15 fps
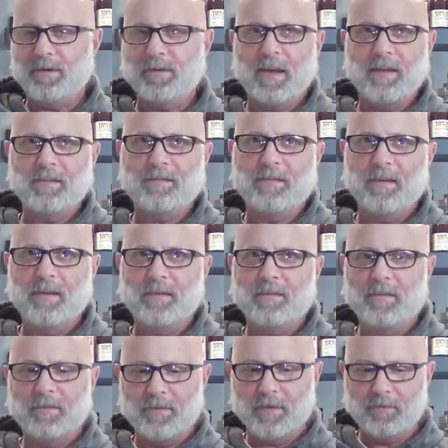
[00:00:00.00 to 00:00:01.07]
I wanted to
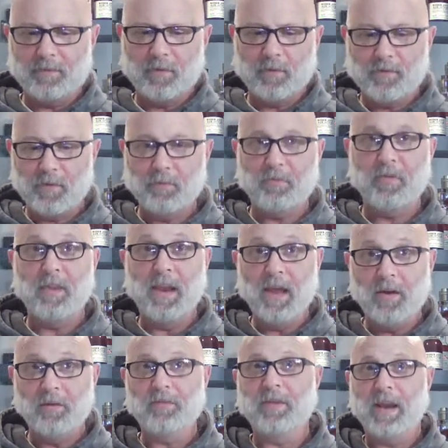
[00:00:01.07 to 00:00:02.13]
taste this and see if there's
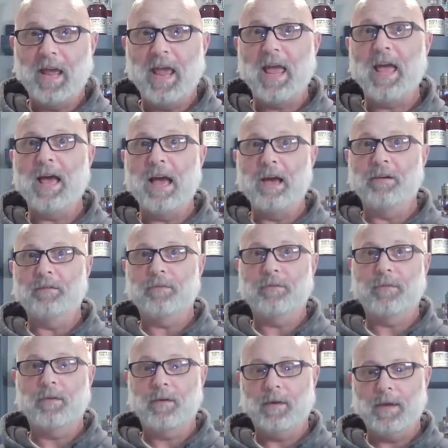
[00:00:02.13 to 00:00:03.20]
something else that I
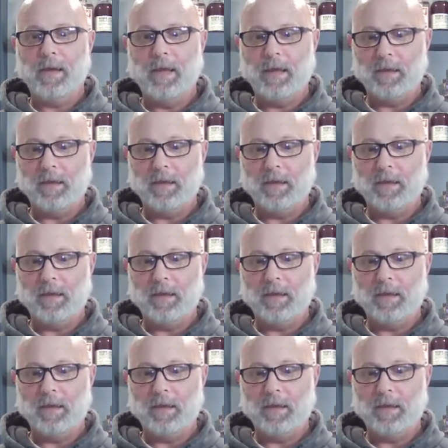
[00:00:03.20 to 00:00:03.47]
have